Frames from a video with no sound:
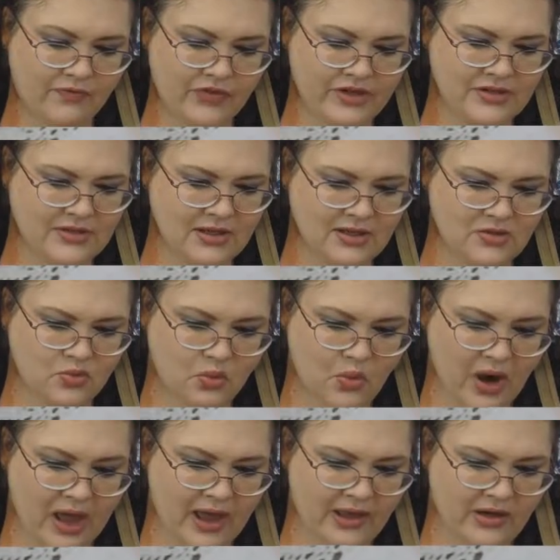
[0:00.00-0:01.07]
if this gets
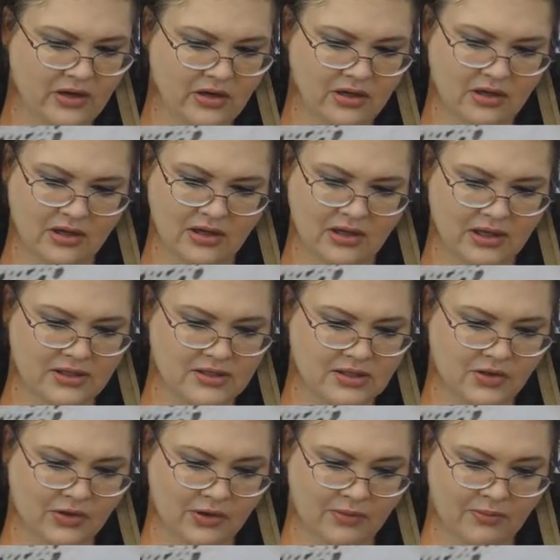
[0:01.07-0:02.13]
wet it's
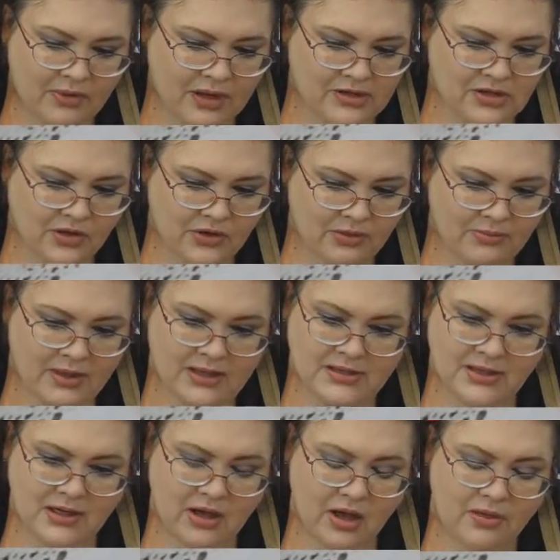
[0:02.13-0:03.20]
gonna
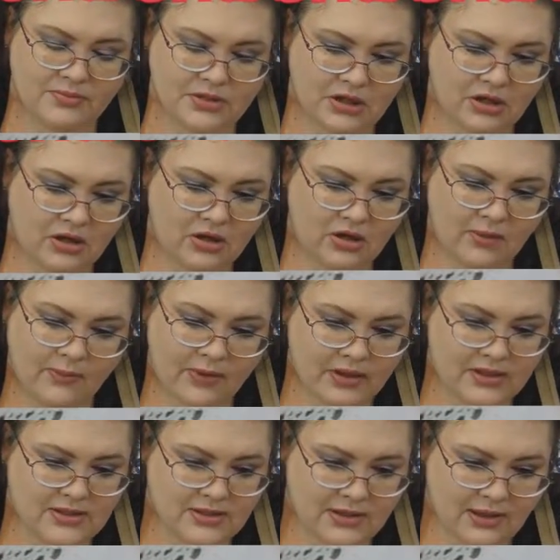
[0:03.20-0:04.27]
mess it up. So you're gonna
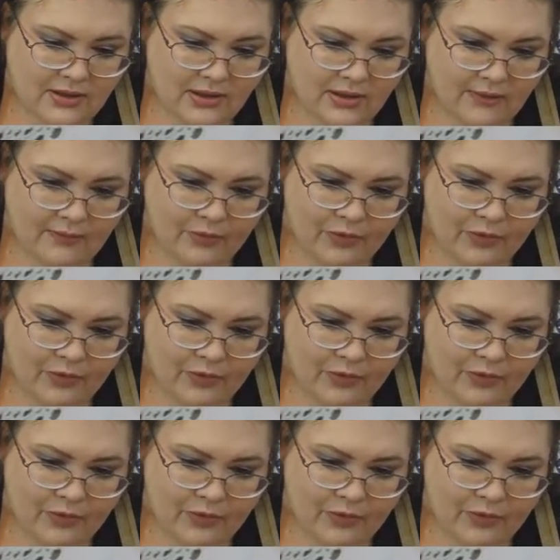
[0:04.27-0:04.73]
want to seal it